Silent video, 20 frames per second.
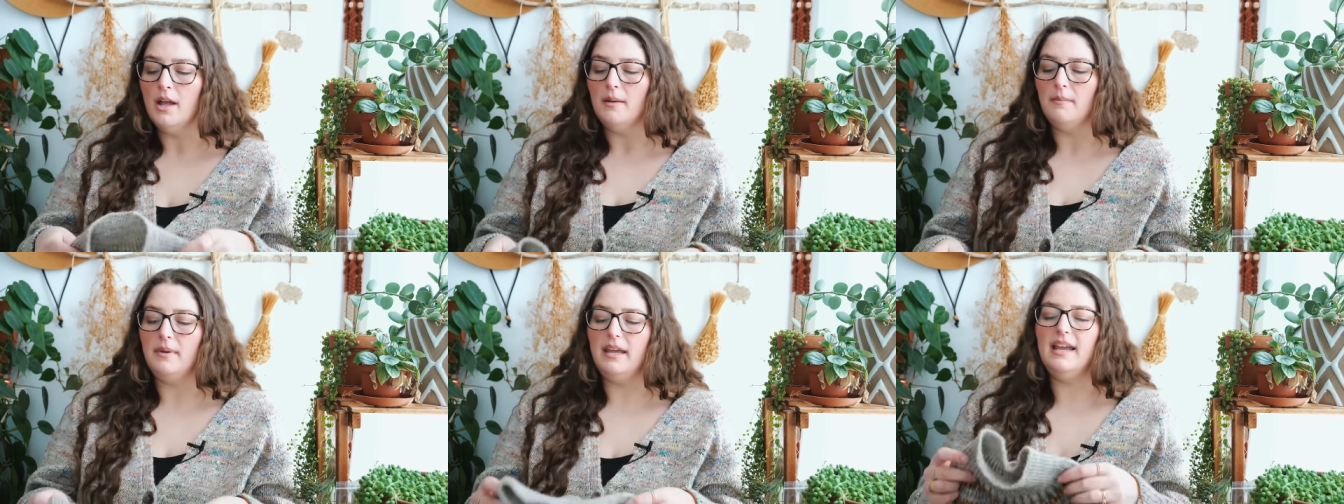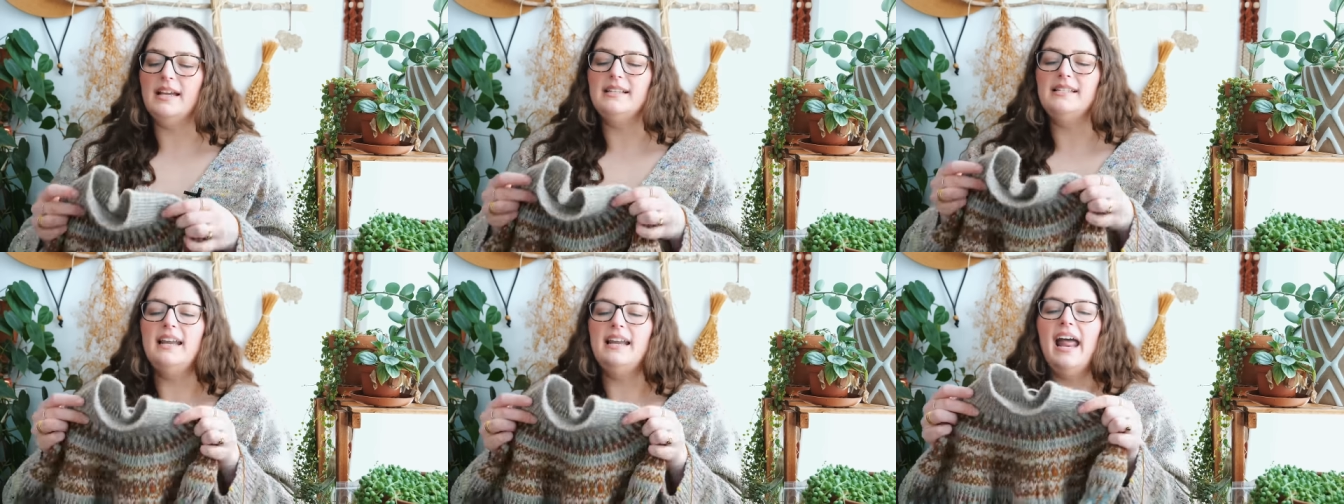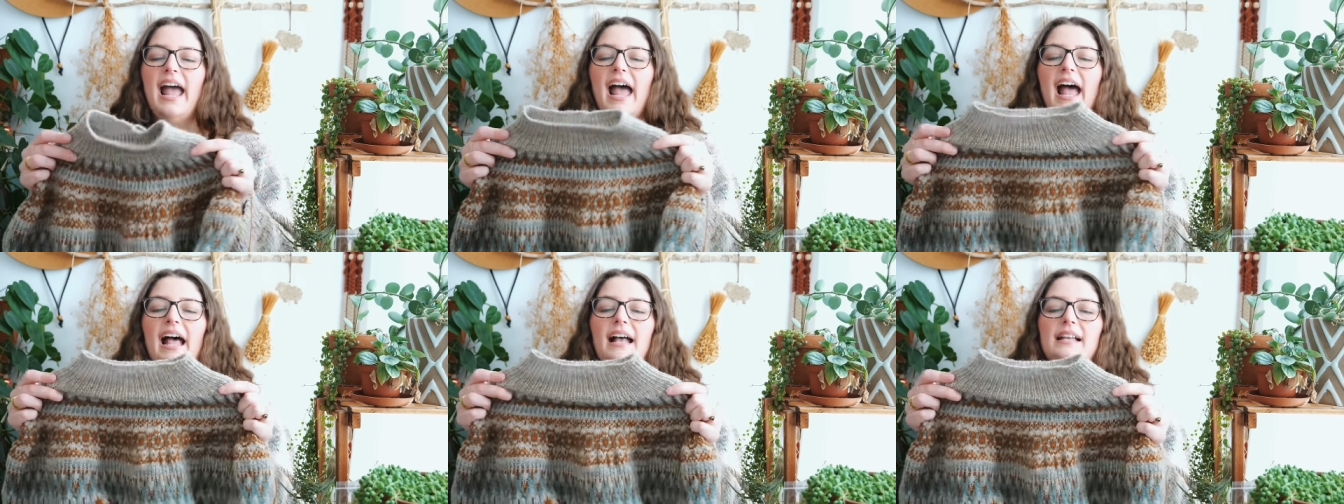because it
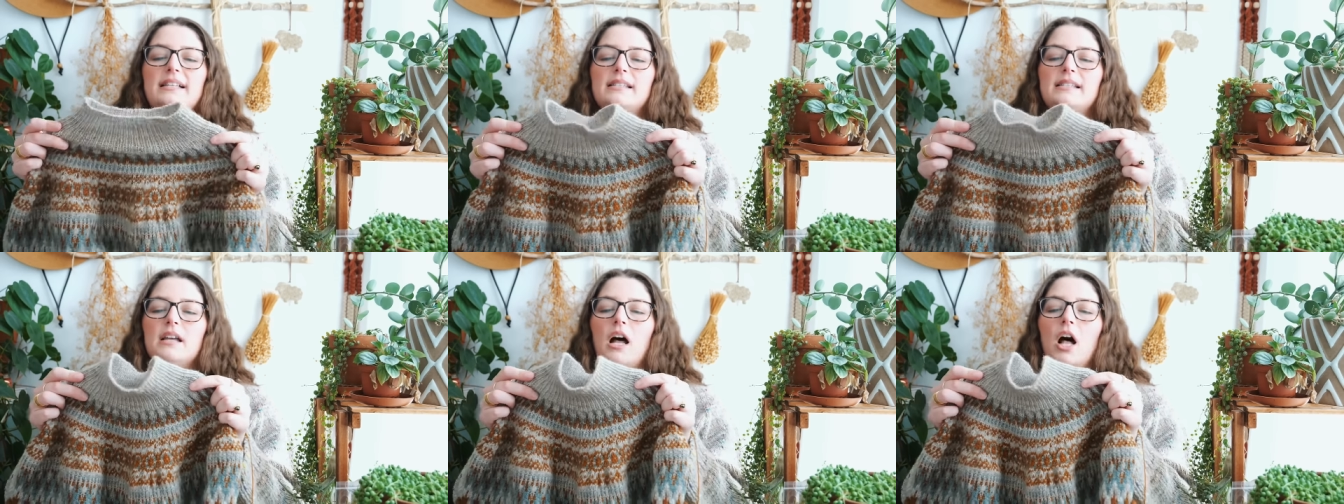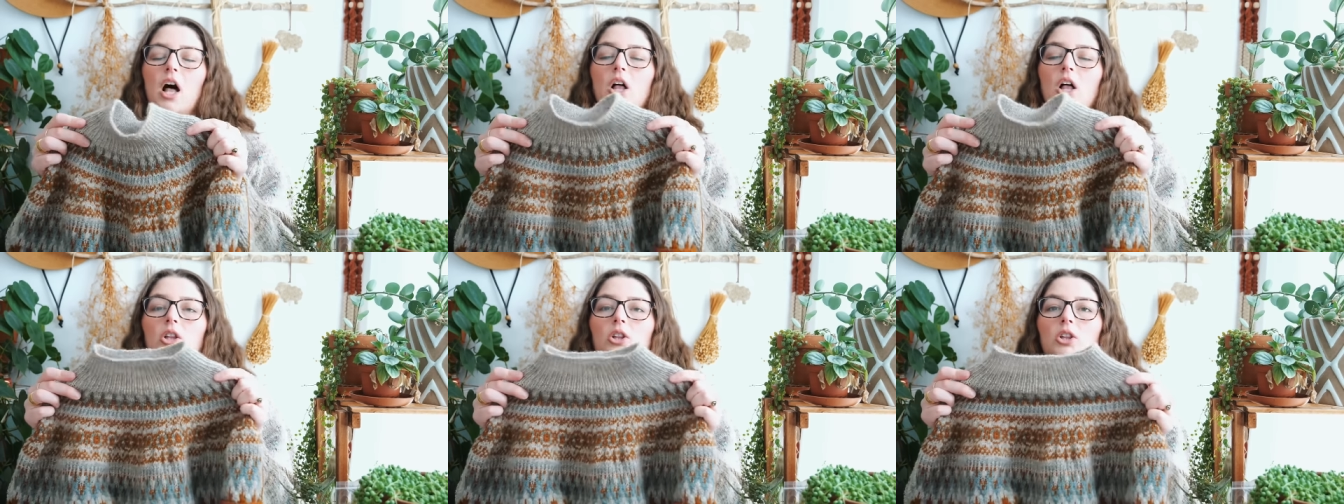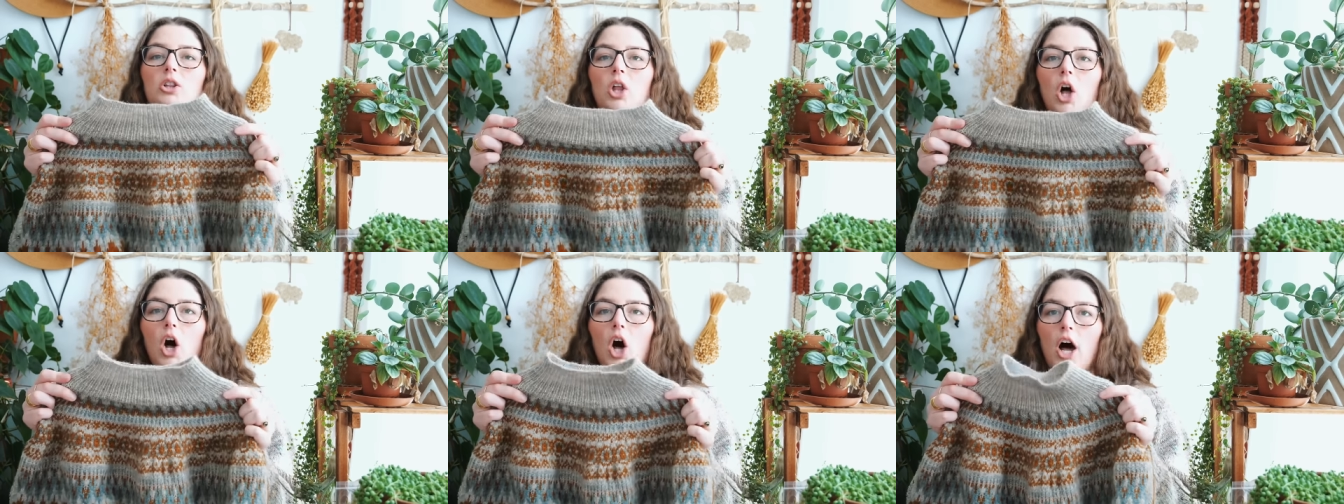has a
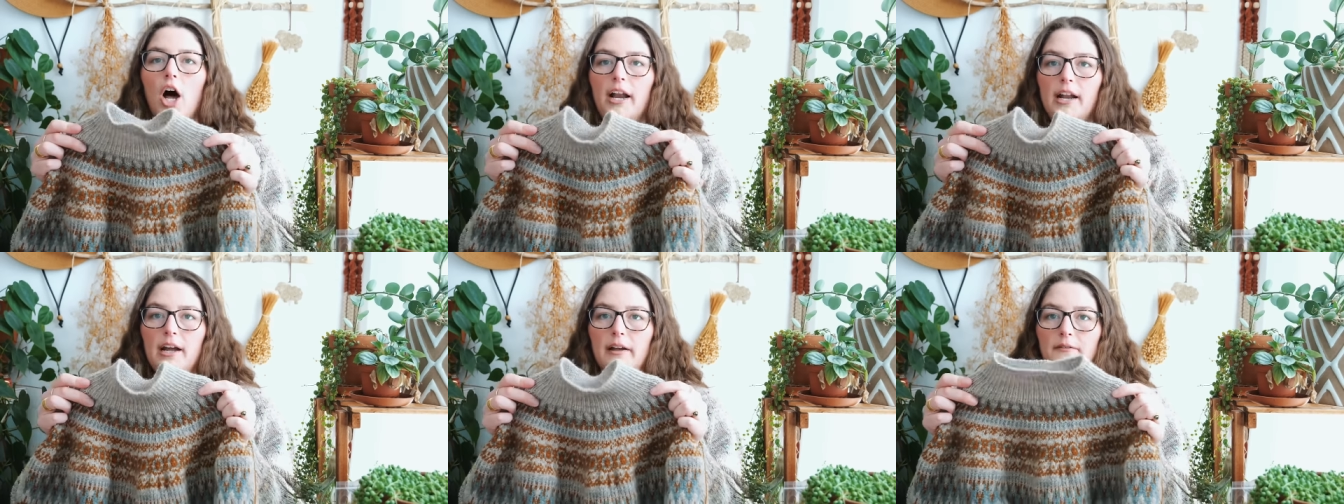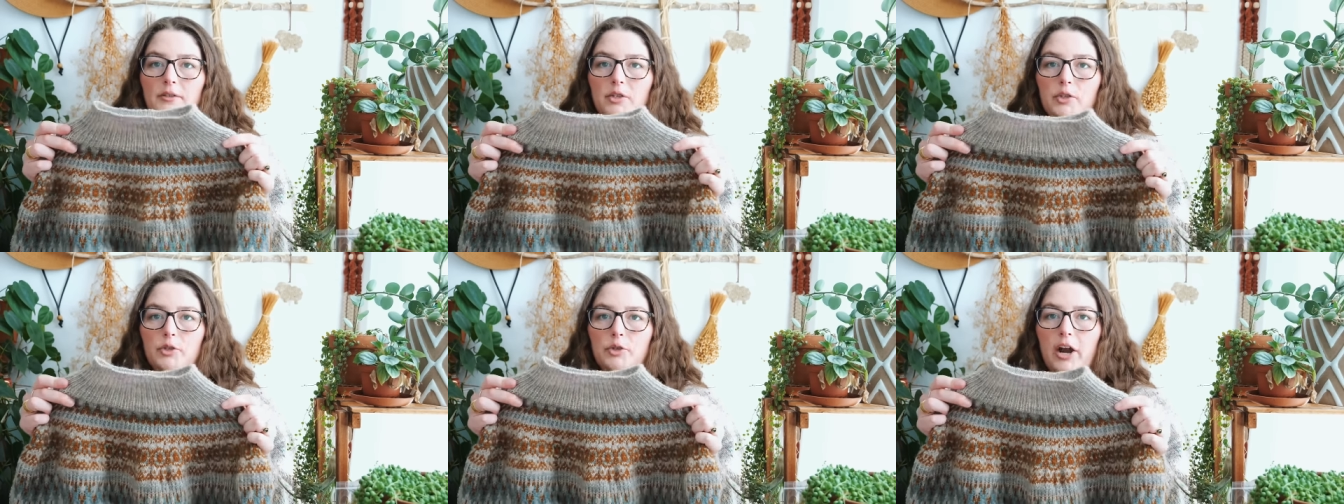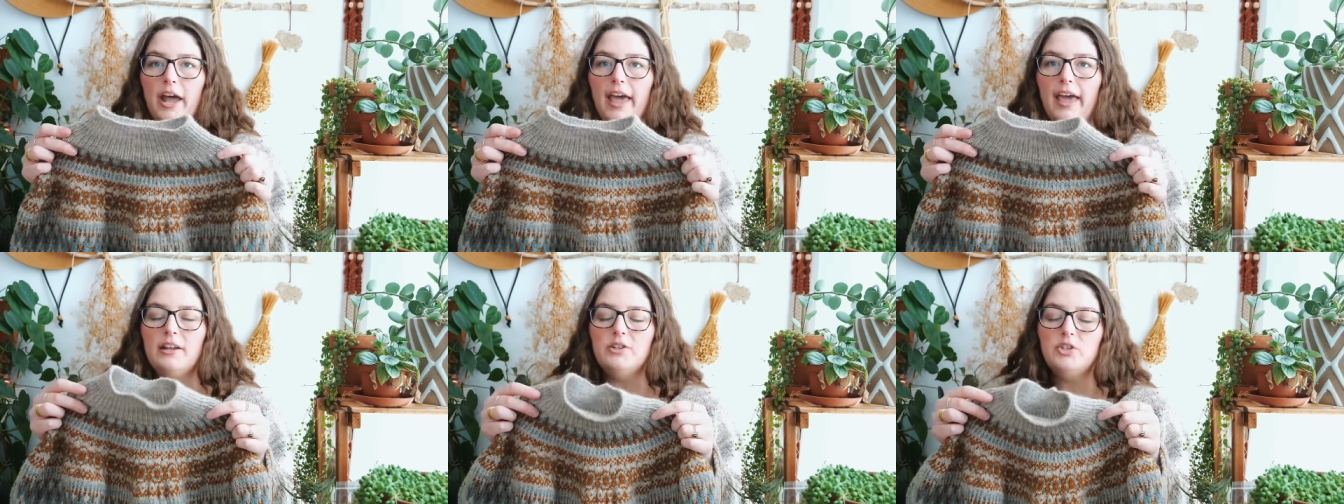lot of
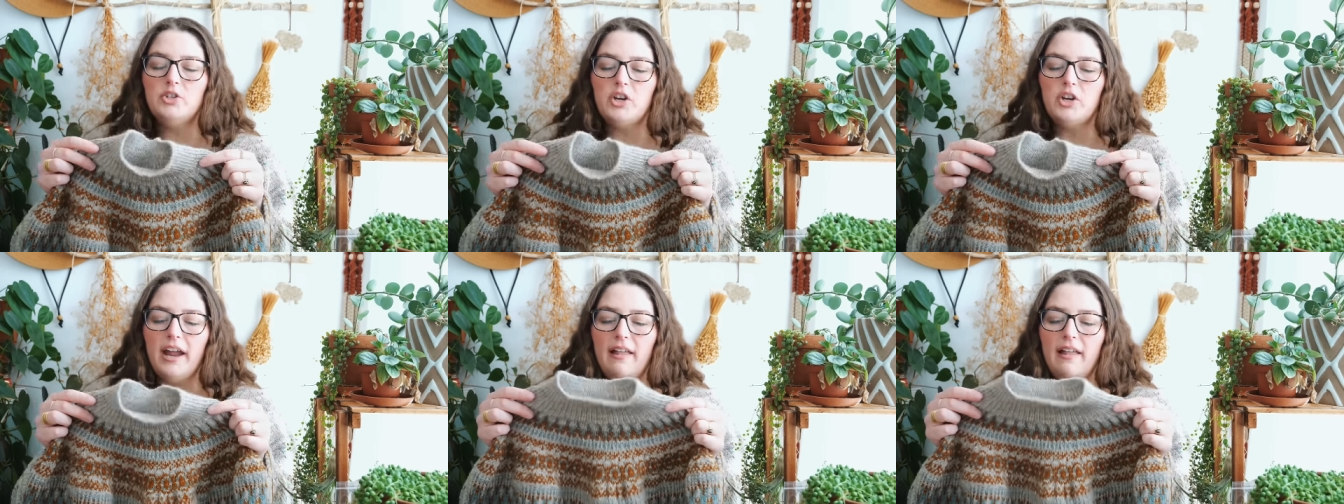stretch.